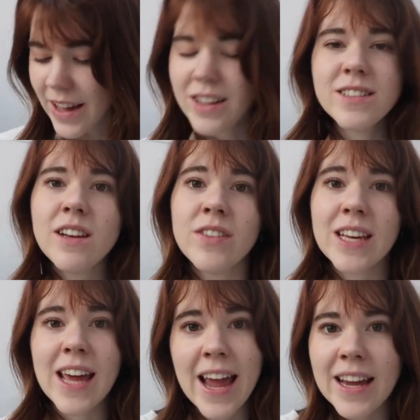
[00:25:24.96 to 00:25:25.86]
I got
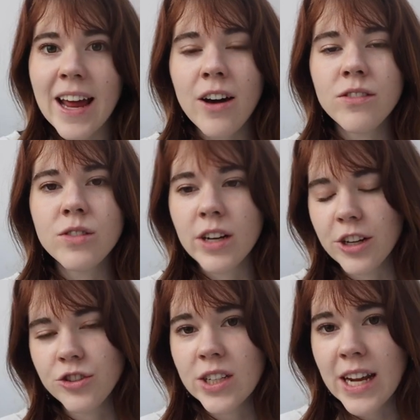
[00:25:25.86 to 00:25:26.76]
78 out of
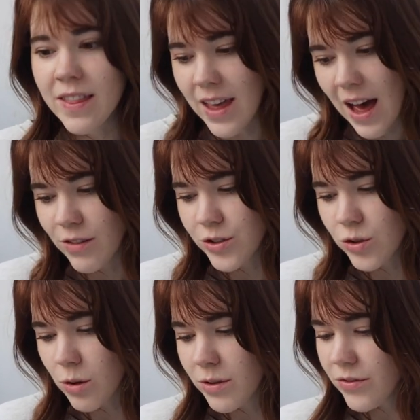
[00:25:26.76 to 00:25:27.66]
100, and the average
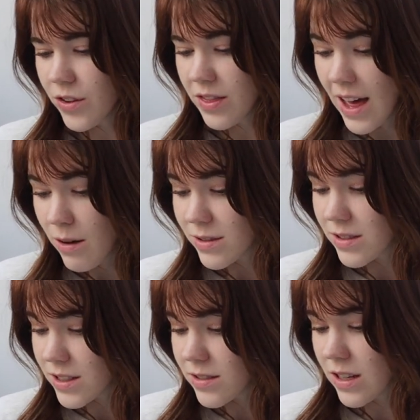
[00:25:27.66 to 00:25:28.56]
score for that was
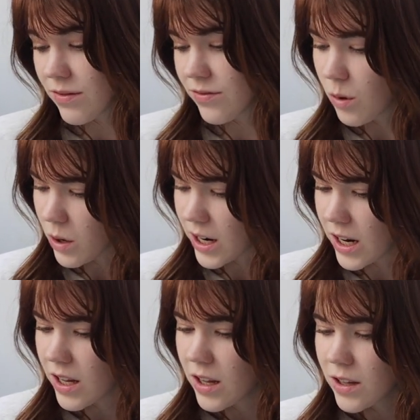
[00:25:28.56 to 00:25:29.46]
64.
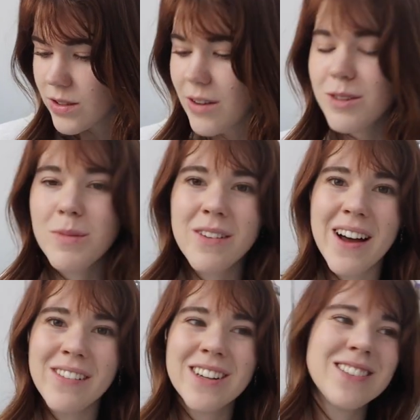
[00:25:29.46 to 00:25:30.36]
So I was above
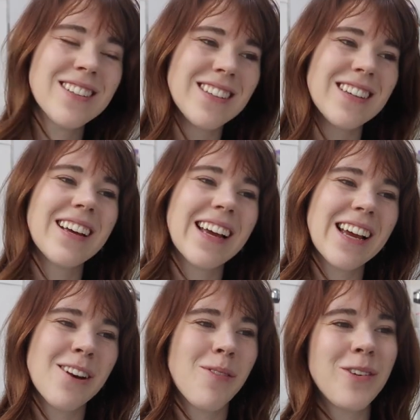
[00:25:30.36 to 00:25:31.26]
average
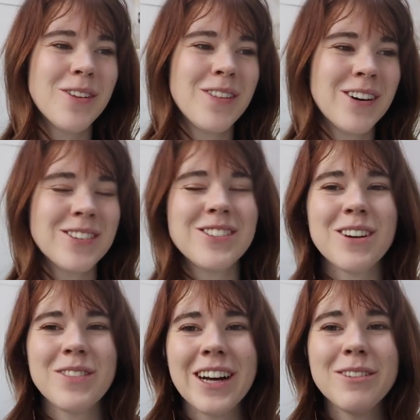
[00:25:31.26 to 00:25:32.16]
in both of those, which
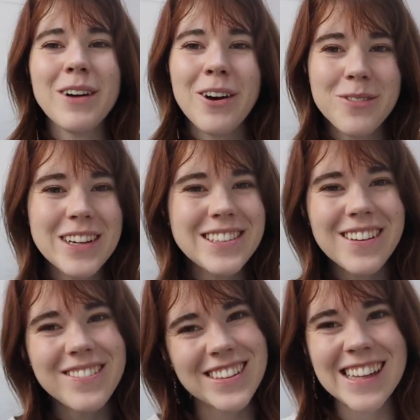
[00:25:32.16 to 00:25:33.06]
I'm very proud of
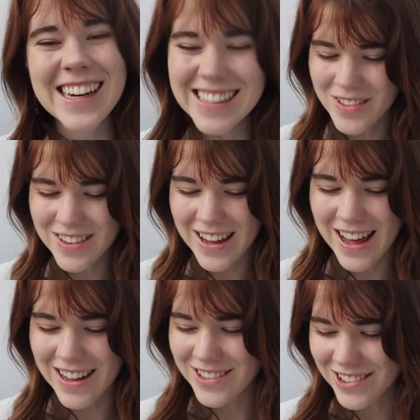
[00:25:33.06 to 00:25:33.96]
myself for that. So
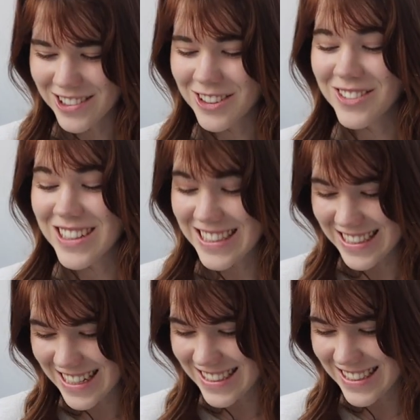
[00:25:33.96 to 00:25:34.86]
yeah, total
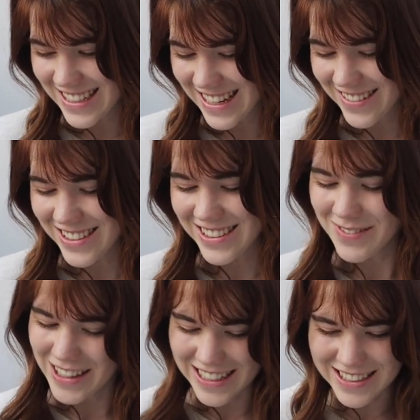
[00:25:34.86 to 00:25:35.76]
160, which
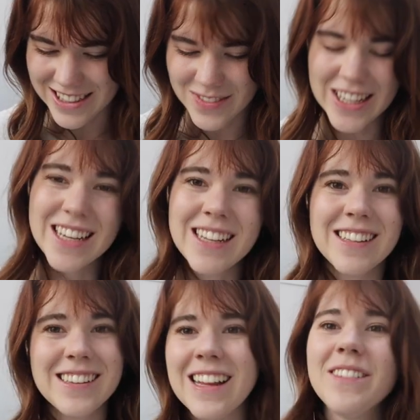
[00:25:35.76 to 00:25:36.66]
places me
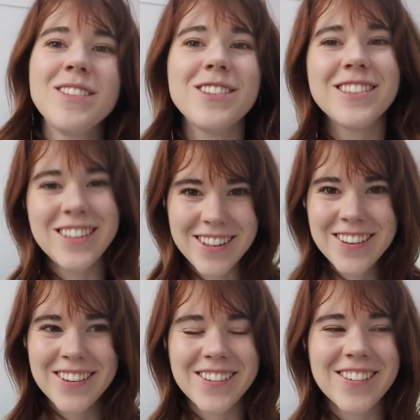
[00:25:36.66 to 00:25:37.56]
in level
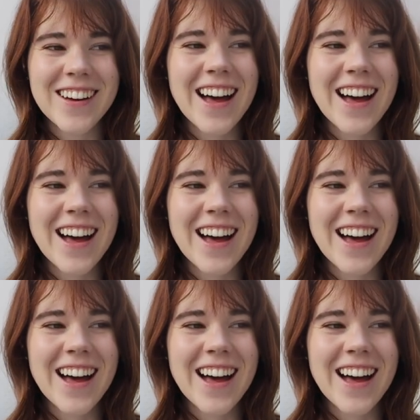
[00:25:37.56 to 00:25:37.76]
2.